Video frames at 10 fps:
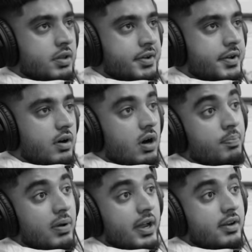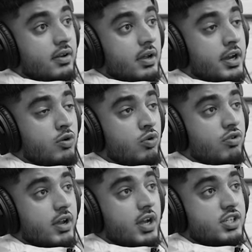I played indoor
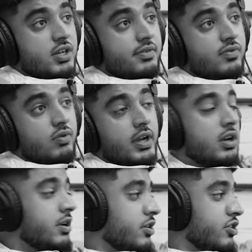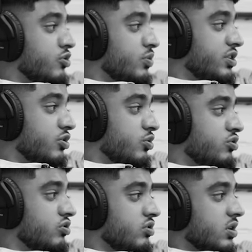cricket actually for England under
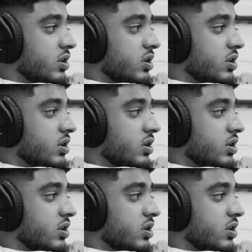22s.